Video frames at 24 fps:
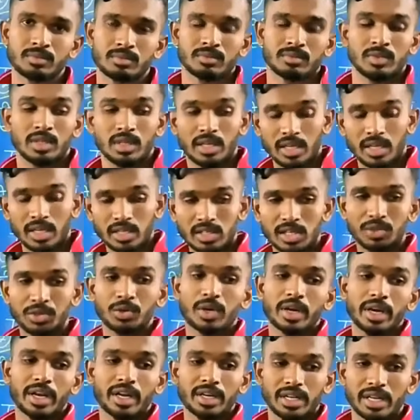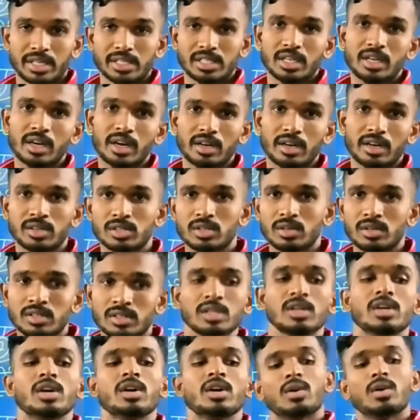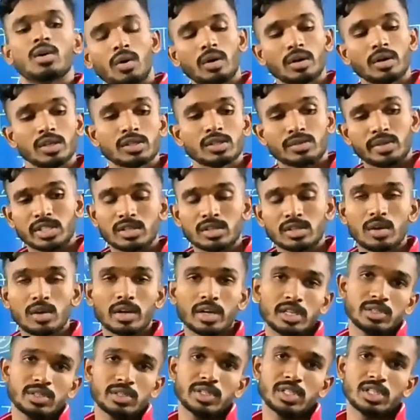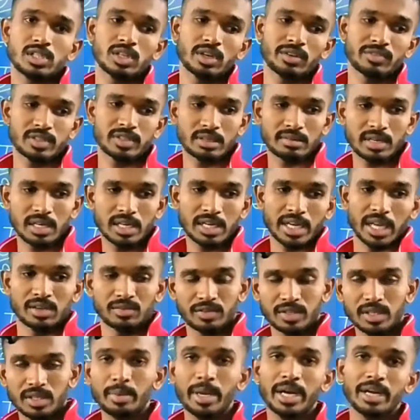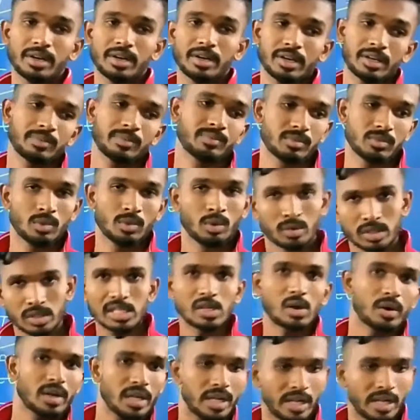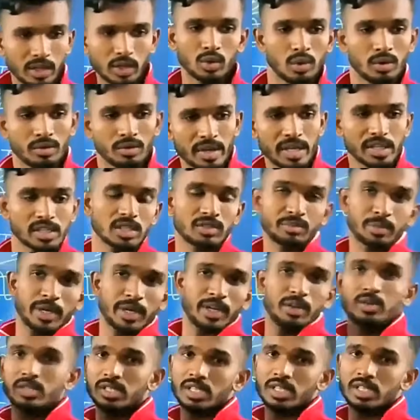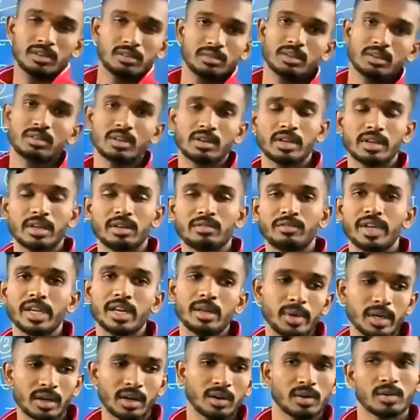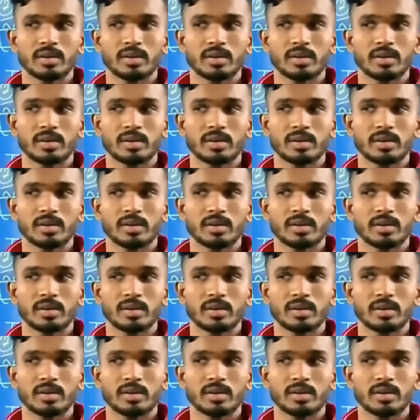Either you connect AC current source or you switch it on and switch it off several times with a battery. Those are the only two ways of producing variable current.